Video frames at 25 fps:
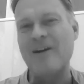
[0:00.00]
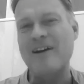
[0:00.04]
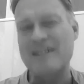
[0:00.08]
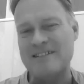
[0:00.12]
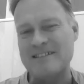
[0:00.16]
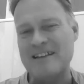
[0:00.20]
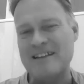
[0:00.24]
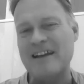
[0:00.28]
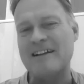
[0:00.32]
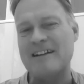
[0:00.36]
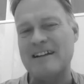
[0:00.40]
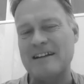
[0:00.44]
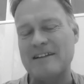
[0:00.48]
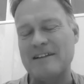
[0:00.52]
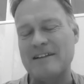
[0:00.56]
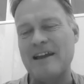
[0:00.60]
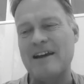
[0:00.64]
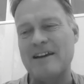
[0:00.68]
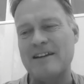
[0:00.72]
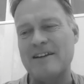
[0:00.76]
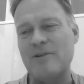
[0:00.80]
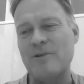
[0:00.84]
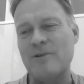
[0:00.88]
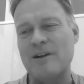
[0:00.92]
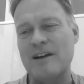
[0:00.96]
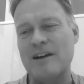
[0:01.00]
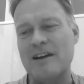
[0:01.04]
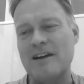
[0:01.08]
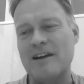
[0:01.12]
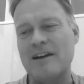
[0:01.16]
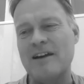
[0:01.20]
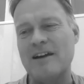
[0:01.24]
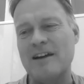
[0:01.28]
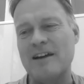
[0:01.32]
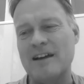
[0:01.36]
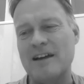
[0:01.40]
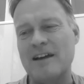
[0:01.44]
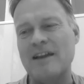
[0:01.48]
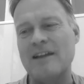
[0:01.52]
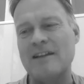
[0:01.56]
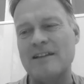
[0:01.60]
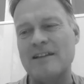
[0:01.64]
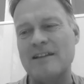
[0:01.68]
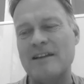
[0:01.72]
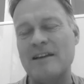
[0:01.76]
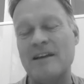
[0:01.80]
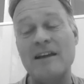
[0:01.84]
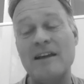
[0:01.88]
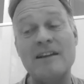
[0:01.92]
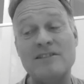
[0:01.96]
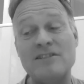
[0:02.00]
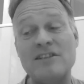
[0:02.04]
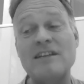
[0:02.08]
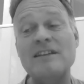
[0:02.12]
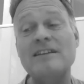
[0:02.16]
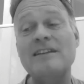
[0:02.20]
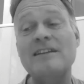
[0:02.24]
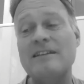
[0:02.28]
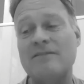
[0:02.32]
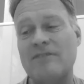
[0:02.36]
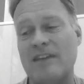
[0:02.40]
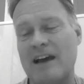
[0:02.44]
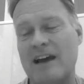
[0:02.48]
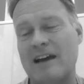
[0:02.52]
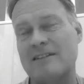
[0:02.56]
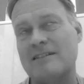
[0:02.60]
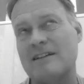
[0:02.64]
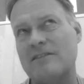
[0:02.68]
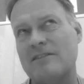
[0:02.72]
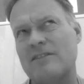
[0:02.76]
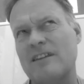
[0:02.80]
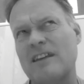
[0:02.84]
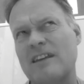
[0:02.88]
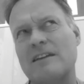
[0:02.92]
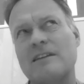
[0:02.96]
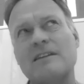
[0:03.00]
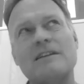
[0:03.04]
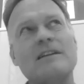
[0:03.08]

exactly. Yeah, no, and she did that. I think